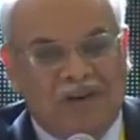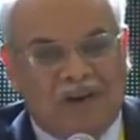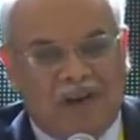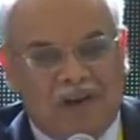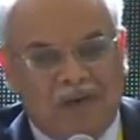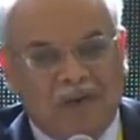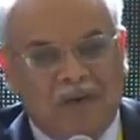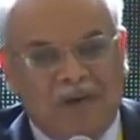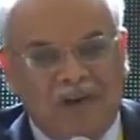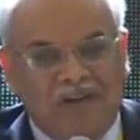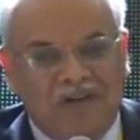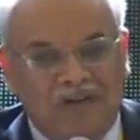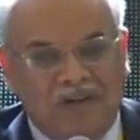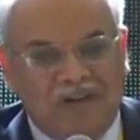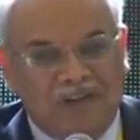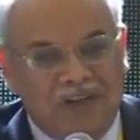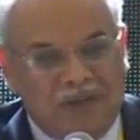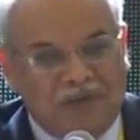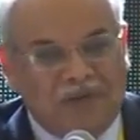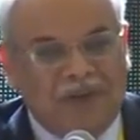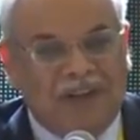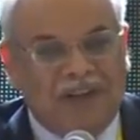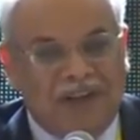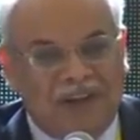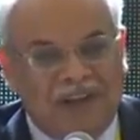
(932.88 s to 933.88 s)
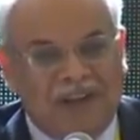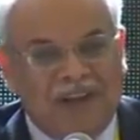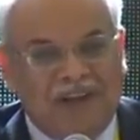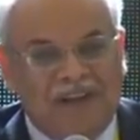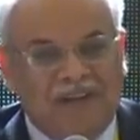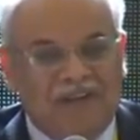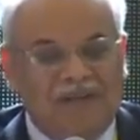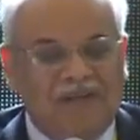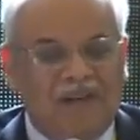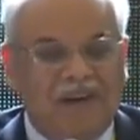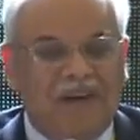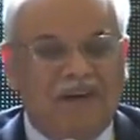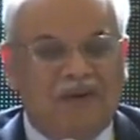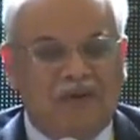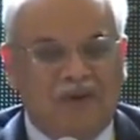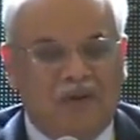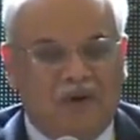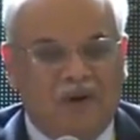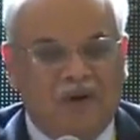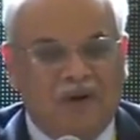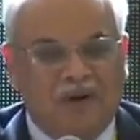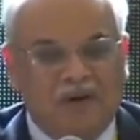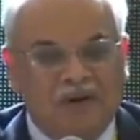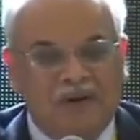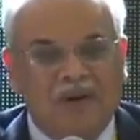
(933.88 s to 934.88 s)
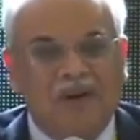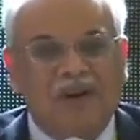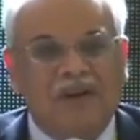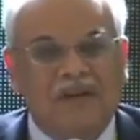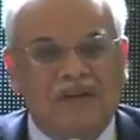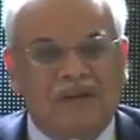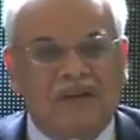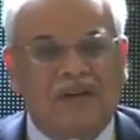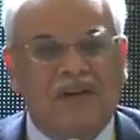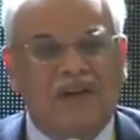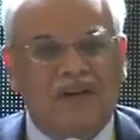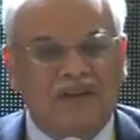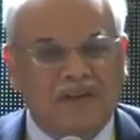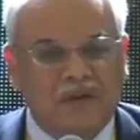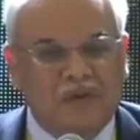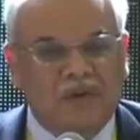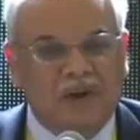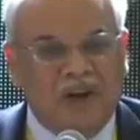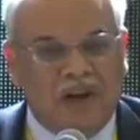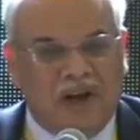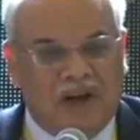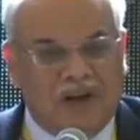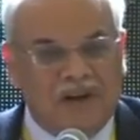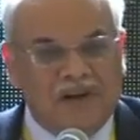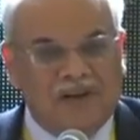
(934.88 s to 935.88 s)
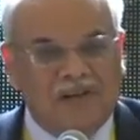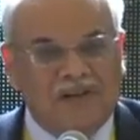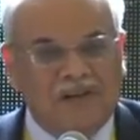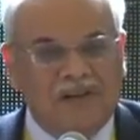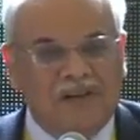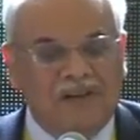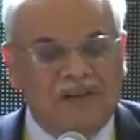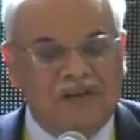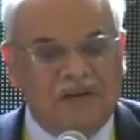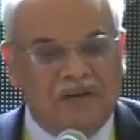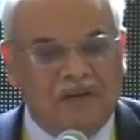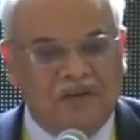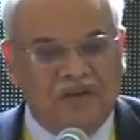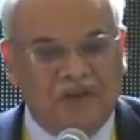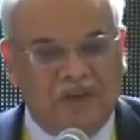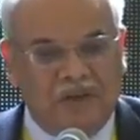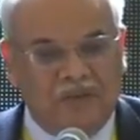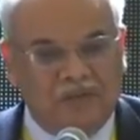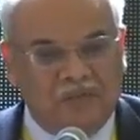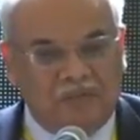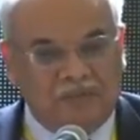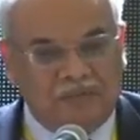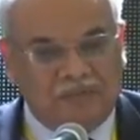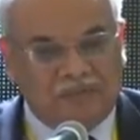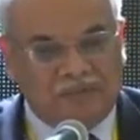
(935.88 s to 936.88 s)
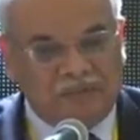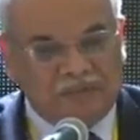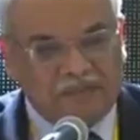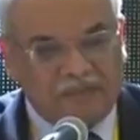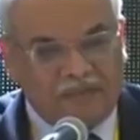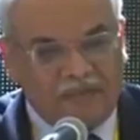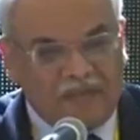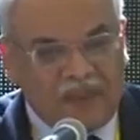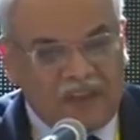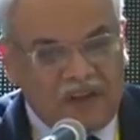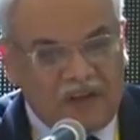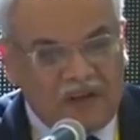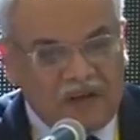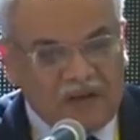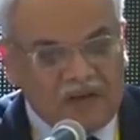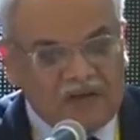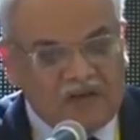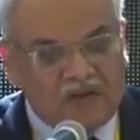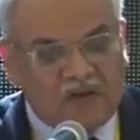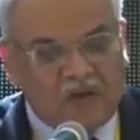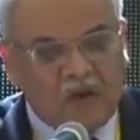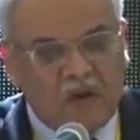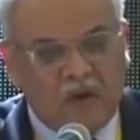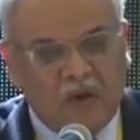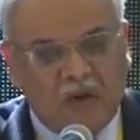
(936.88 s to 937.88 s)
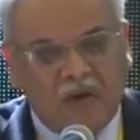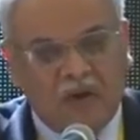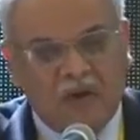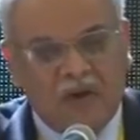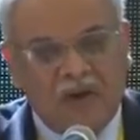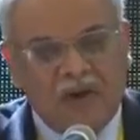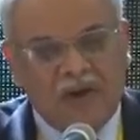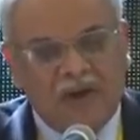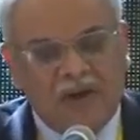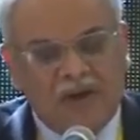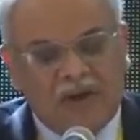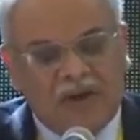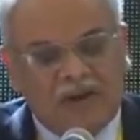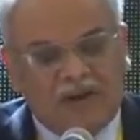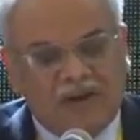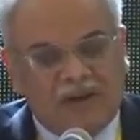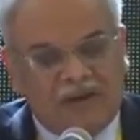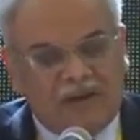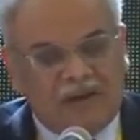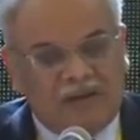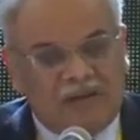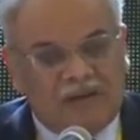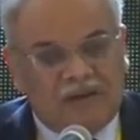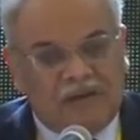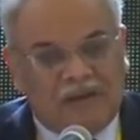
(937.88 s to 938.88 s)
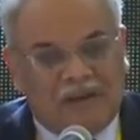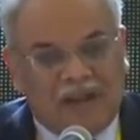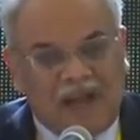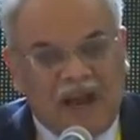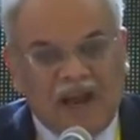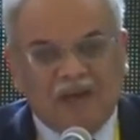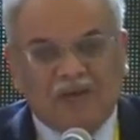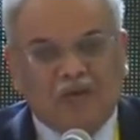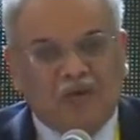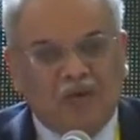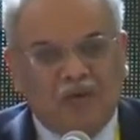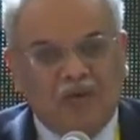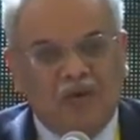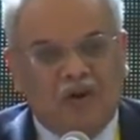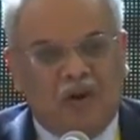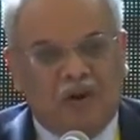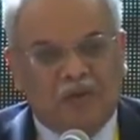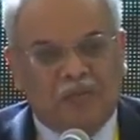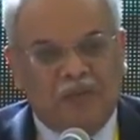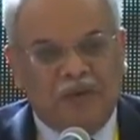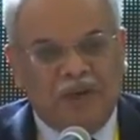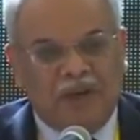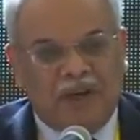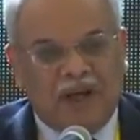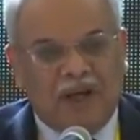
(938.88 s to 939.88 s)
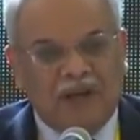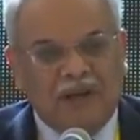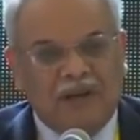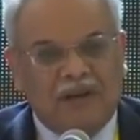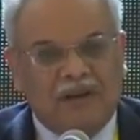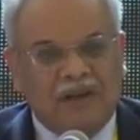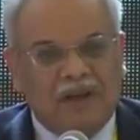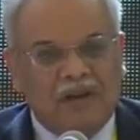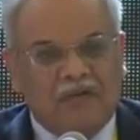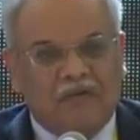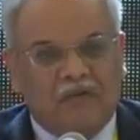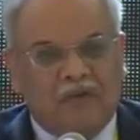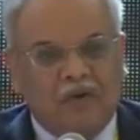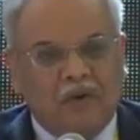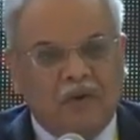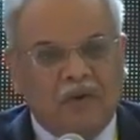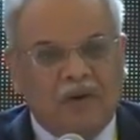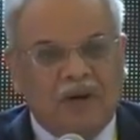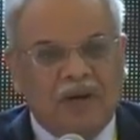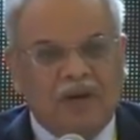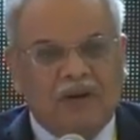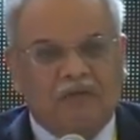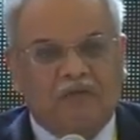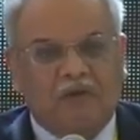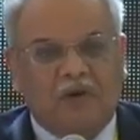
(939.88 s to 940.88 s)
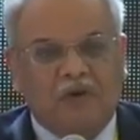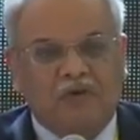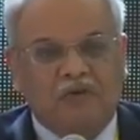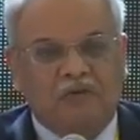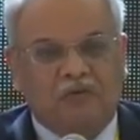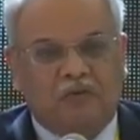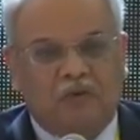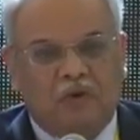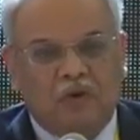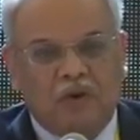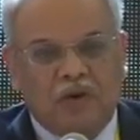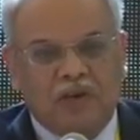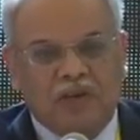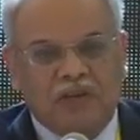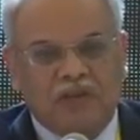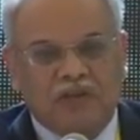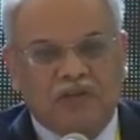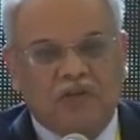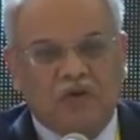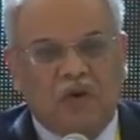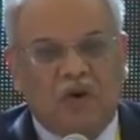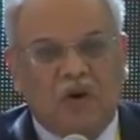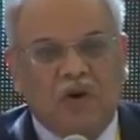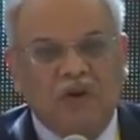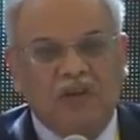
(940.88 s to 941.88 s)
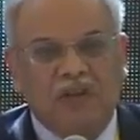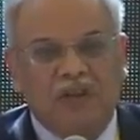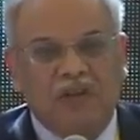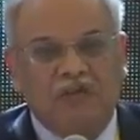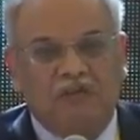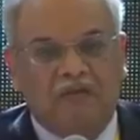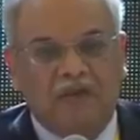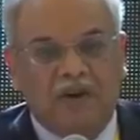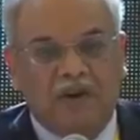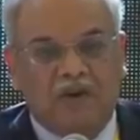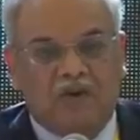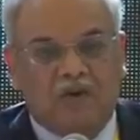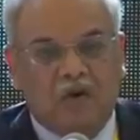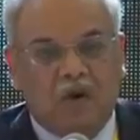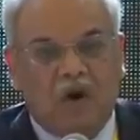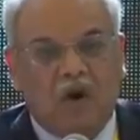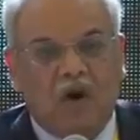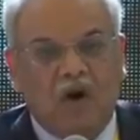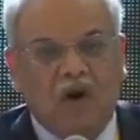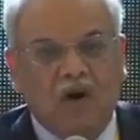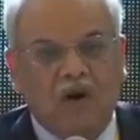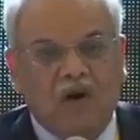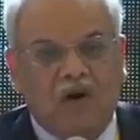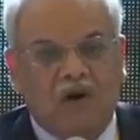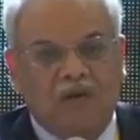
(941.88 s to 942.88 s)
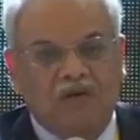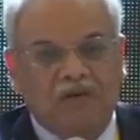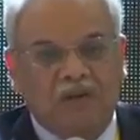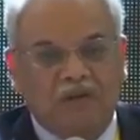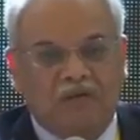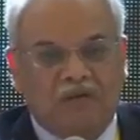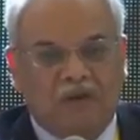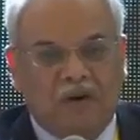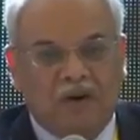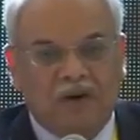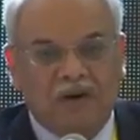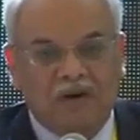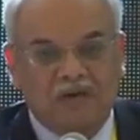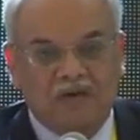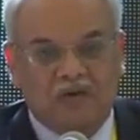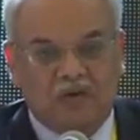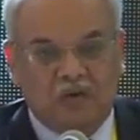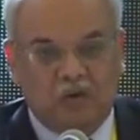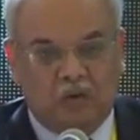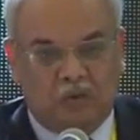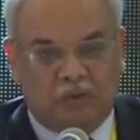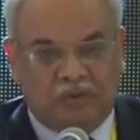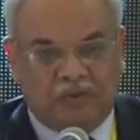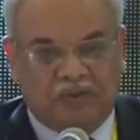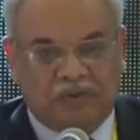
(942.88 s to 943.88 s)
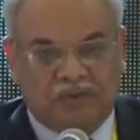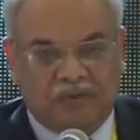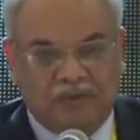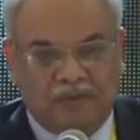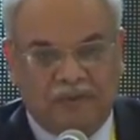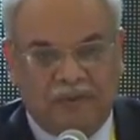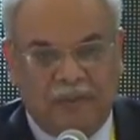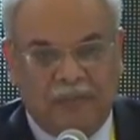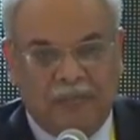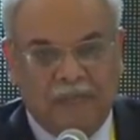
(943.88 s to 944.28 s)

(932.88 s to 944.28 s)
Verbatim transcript: Karmal, regime and then later on the Najibullah uh, regime. So that could not be done. Therefore, it was focused on the withdrawal of the foreign troops